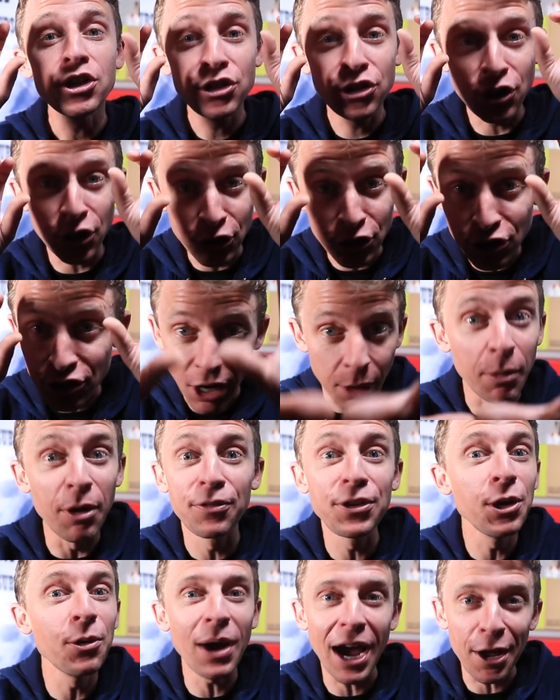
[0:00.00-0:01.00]
to some
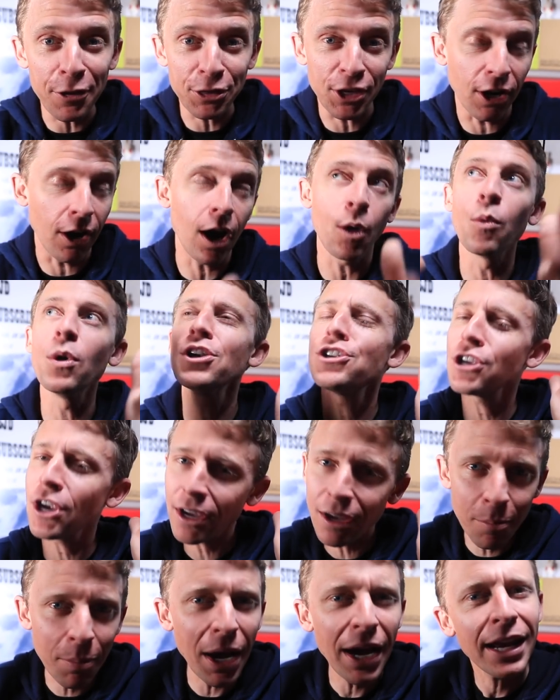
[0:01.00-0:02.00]
of you out there. I wish I
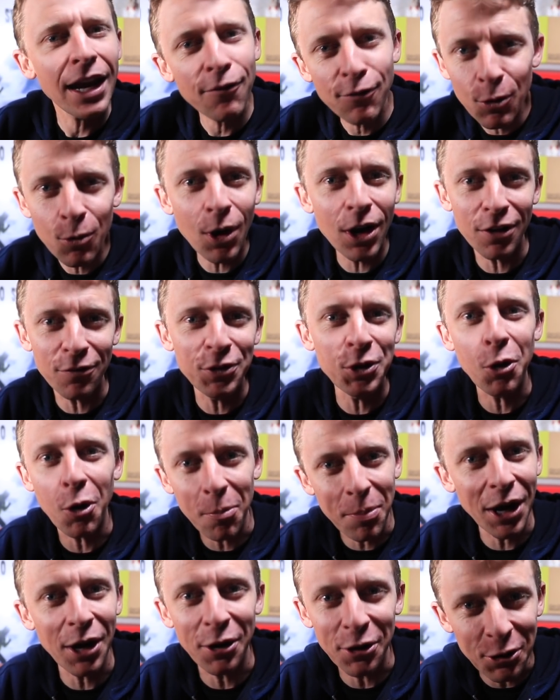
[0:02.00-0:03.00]
could buy every one of you a
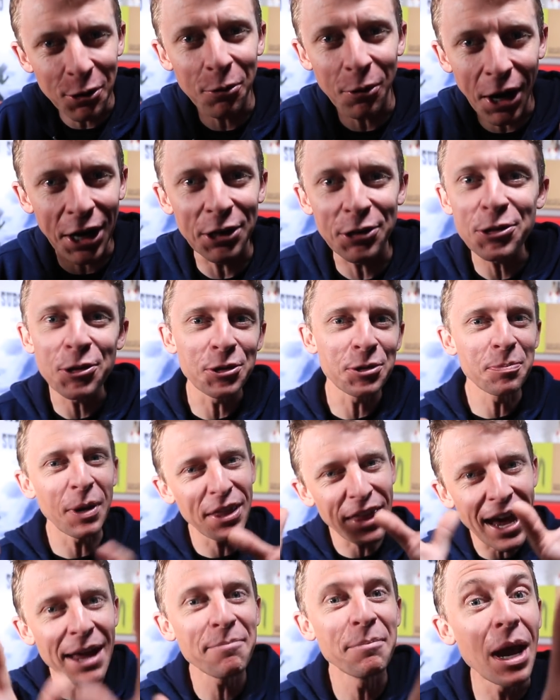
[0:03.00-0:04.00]
pair of new running shoes,
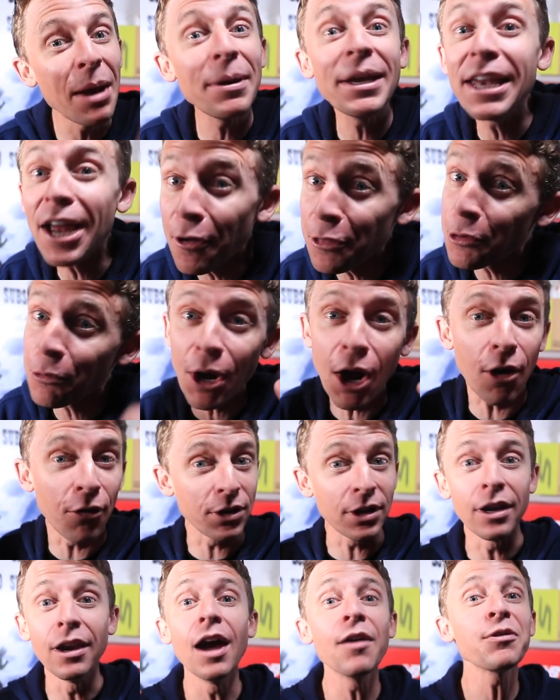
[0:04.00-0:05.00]
but that maybe down the
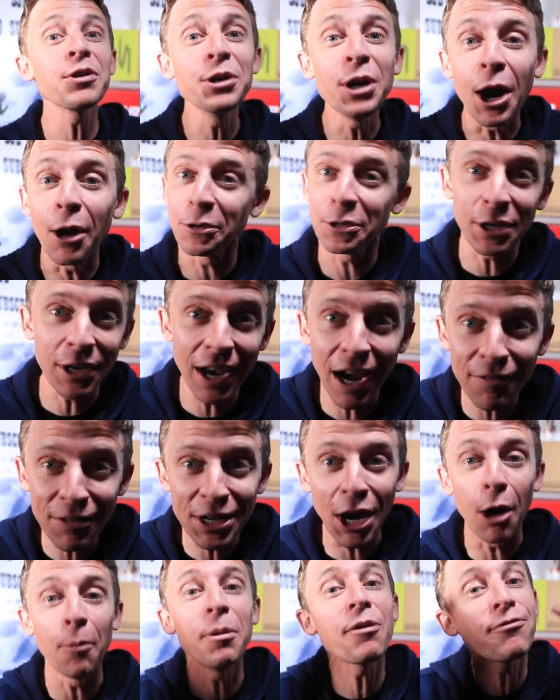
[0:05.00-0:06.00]
road. You never know. You never
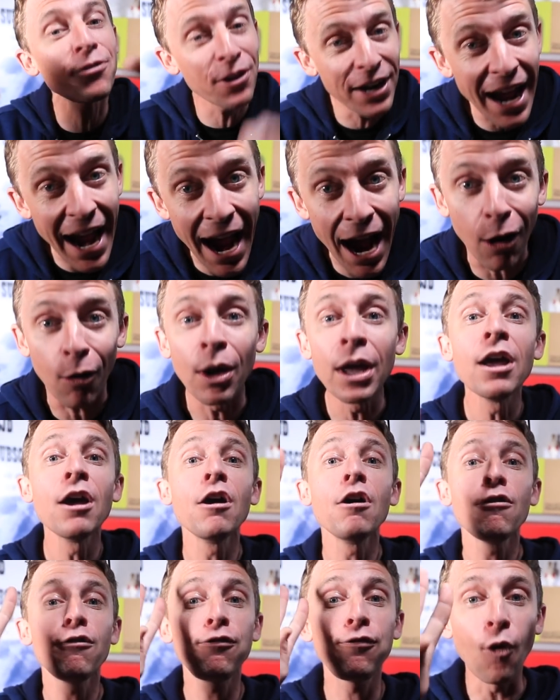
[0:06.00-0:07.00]
know. But for now,
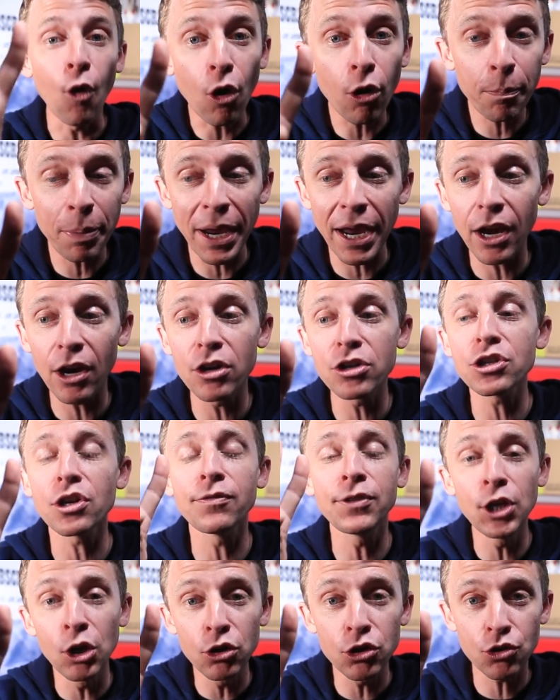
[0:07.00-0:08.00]
four pairs
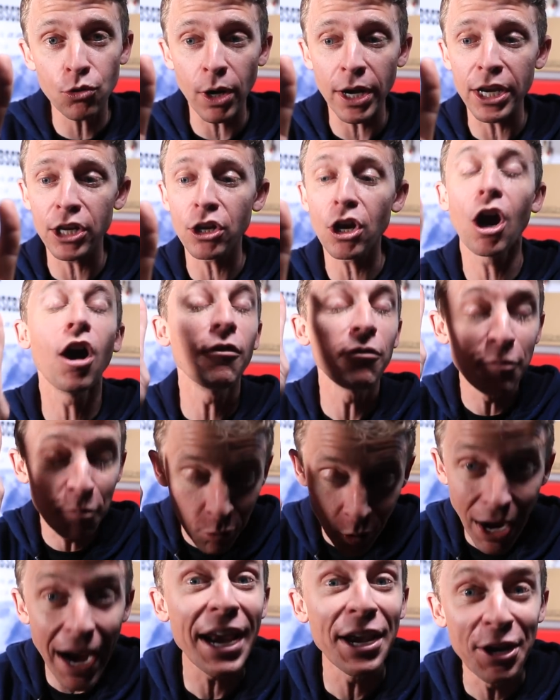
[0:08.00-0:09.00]
of used running, of
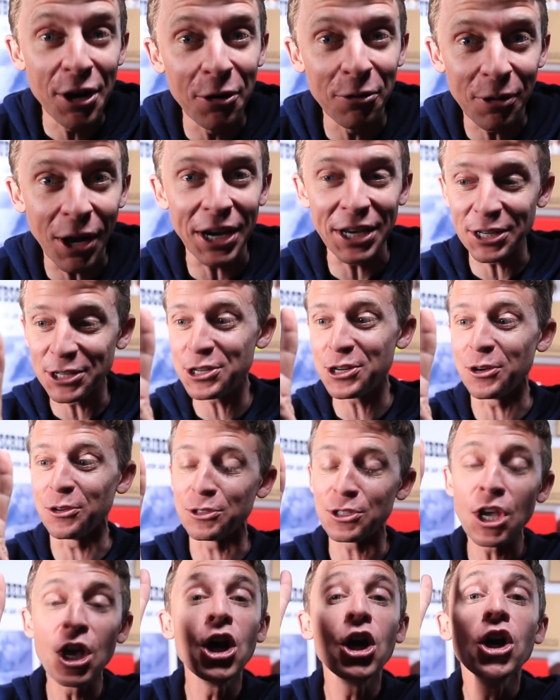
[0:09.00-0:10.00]
brand new running
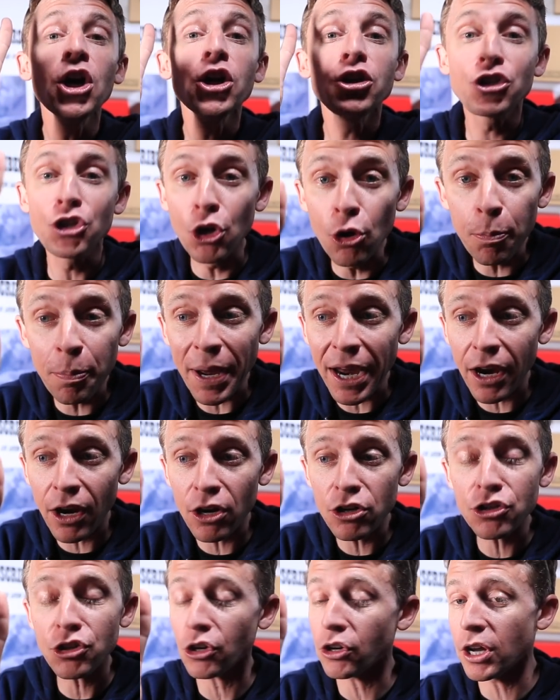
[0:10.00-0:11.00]
shoes. Two
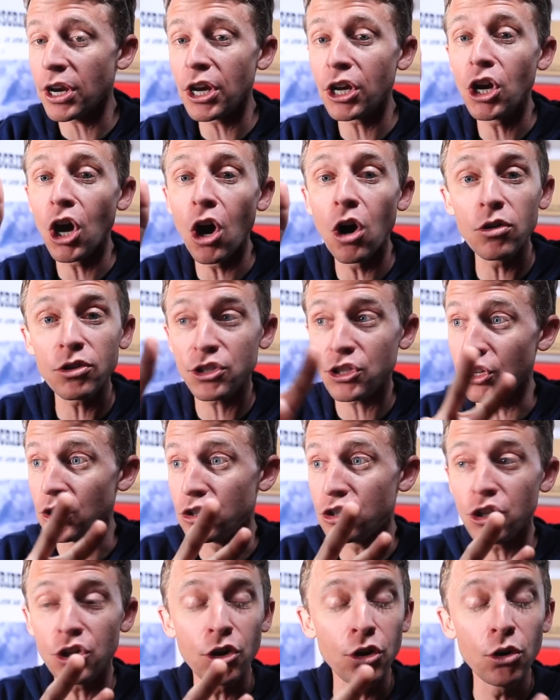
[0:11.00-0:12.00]
pairs are gonna go to
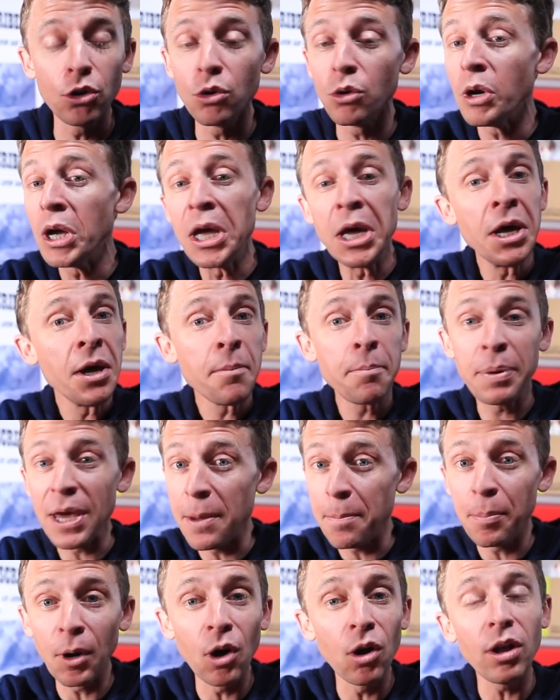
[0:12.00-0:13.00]
two
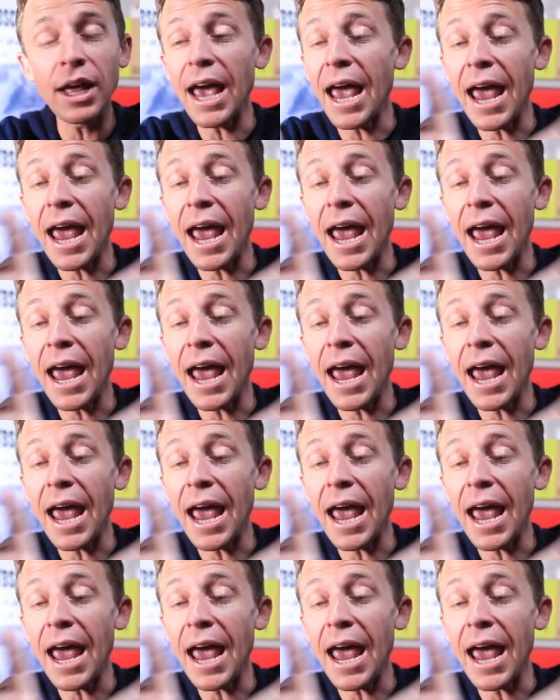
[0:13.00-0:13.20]
people,